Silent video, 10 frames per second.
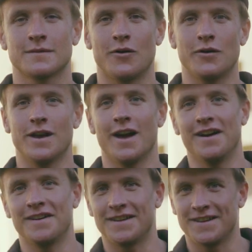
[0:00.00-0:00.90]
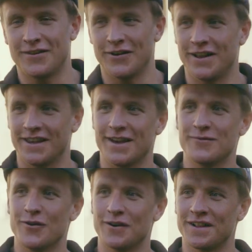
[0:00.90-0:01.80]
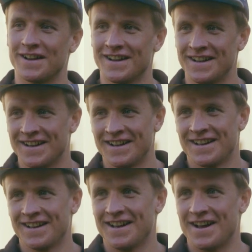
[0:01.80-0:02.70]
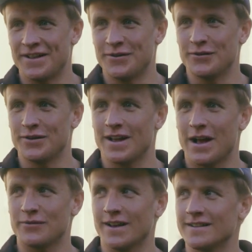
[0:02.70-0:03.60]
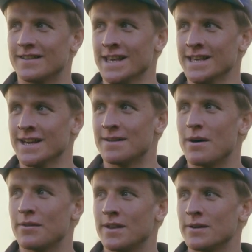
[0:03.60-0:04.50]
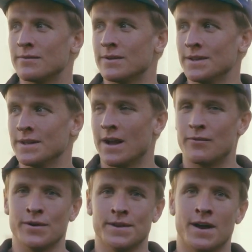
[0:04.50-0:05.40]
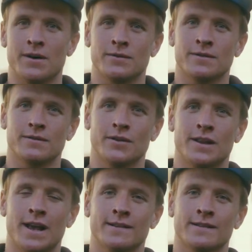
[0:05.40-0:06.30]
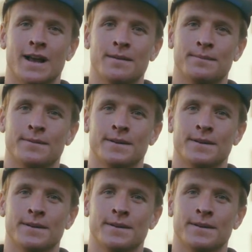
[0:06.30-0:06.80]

Oh yeah, the 30K wall. I was actually thinking about there when I went out on the last lap.